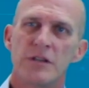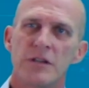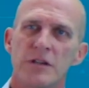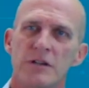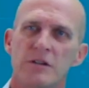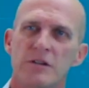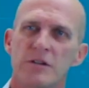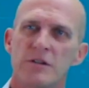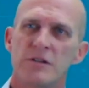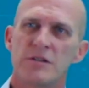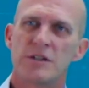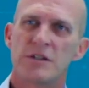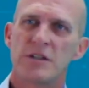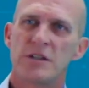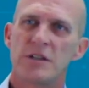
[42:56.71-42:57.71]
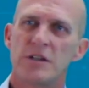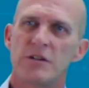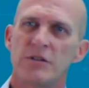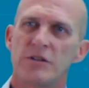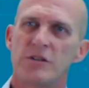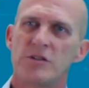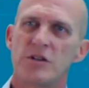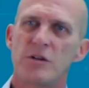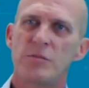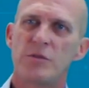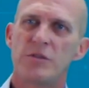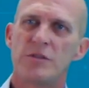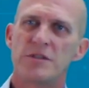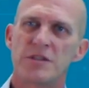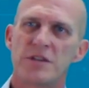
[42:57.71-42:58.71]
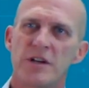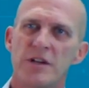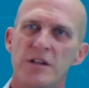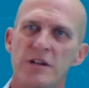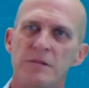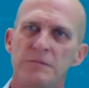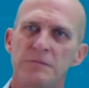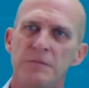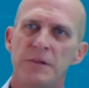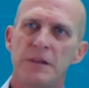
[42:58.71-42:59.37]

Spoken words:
here on the top, this guy here.